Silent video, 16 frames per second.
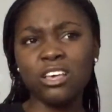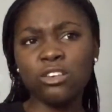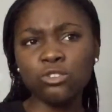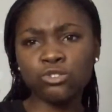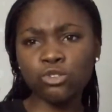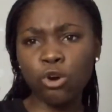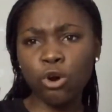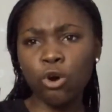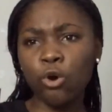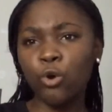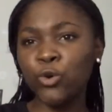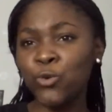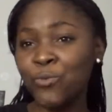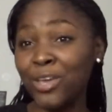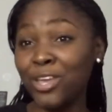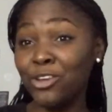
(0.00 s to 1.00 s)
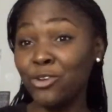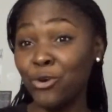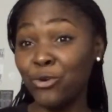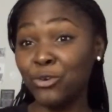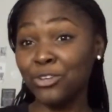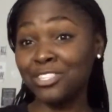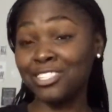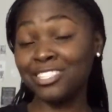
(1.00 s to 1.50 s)
So you may know
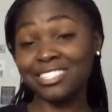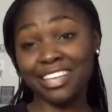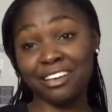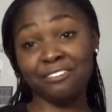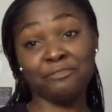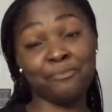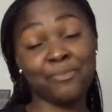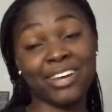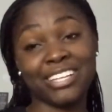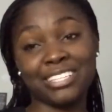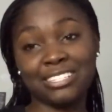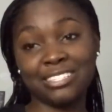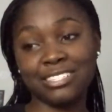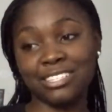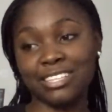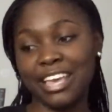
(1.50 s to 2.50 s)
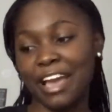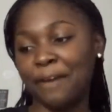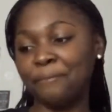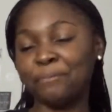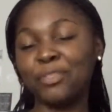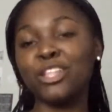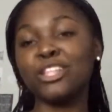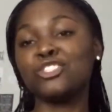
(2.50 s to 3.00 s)
your stuff, but yeah,
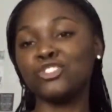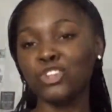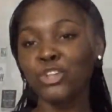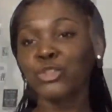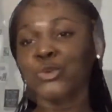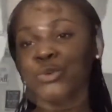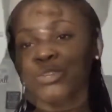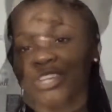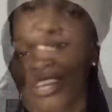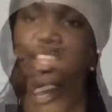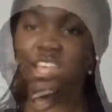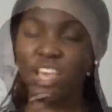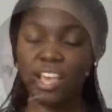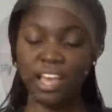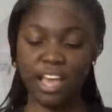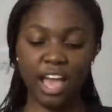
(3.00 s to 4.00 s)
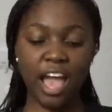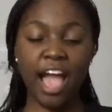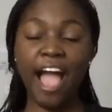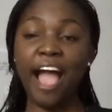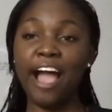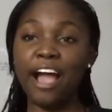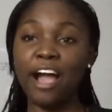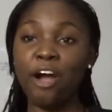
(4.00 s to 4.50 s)
it's not good
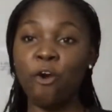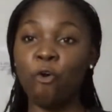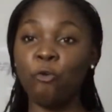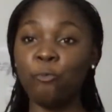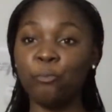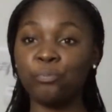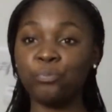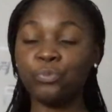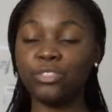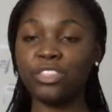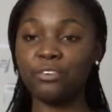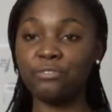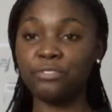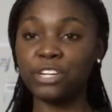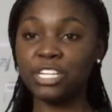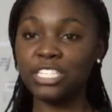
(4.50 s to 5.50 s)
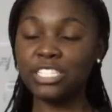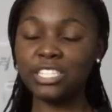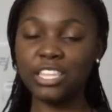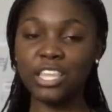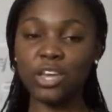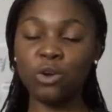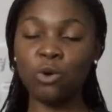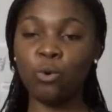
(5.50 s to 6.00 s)
enough. The first
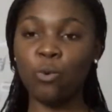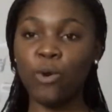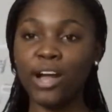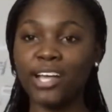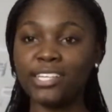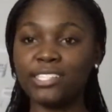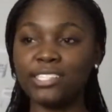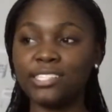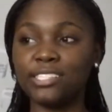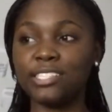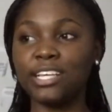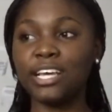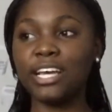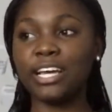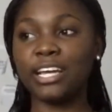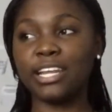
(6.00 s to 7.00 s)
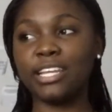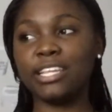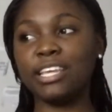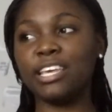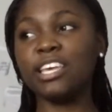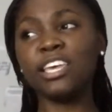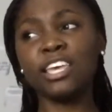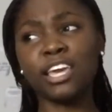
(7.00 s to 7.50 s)
thing was
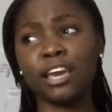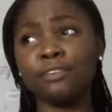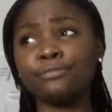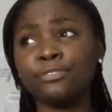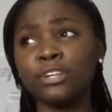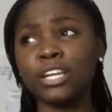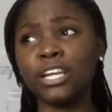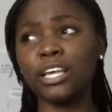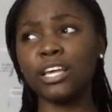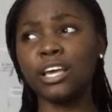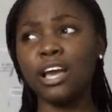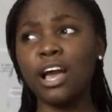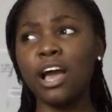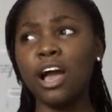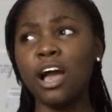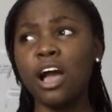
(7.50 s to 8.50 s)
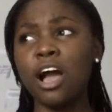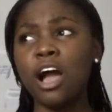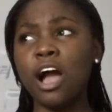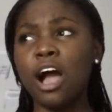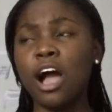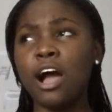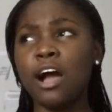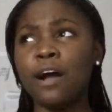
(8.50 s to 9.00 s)
reading carefully.
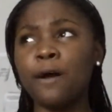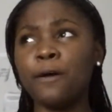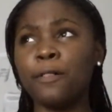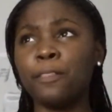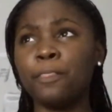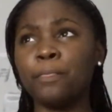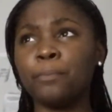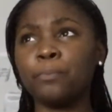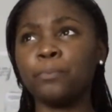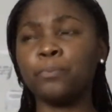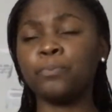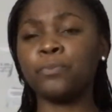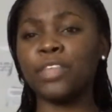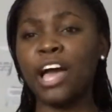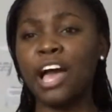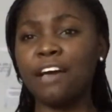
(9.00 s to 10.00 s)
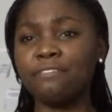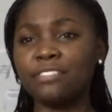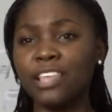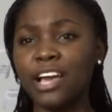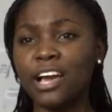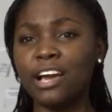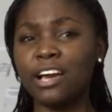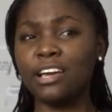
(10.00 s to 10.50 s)
Um, After
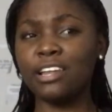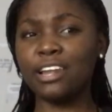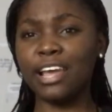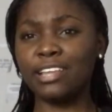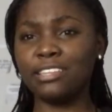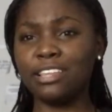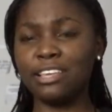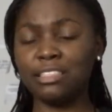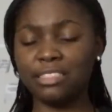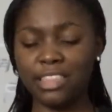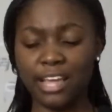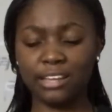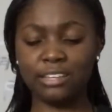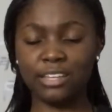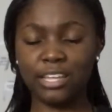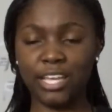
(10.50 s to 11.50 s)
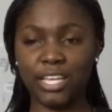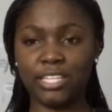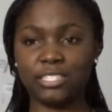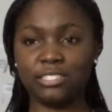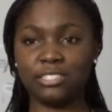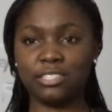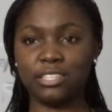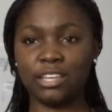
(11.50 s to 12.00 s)
writing that
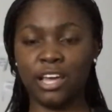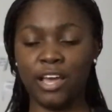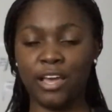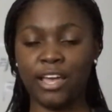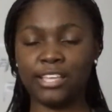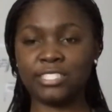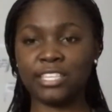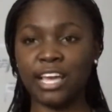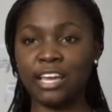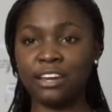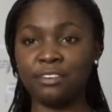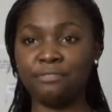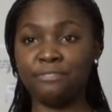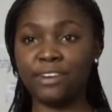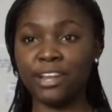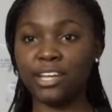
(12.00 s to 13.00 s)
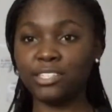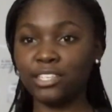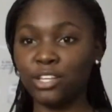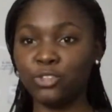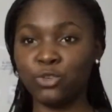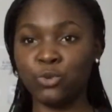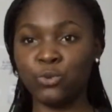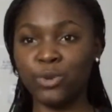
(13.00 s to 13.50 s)
test, as I
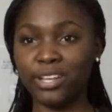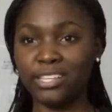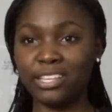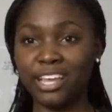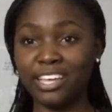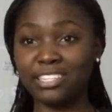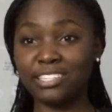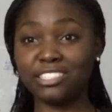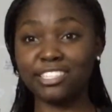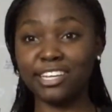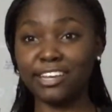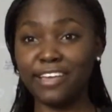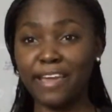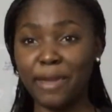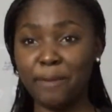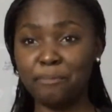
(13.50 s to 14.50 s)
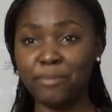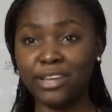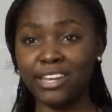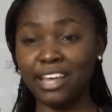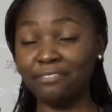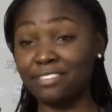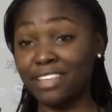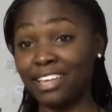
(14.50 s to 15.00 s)
reflected on what actually
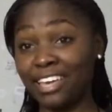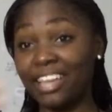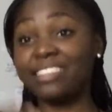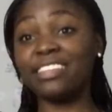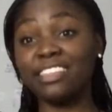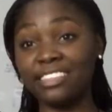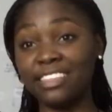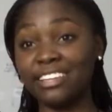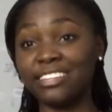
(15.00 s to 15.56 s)
happened after getting the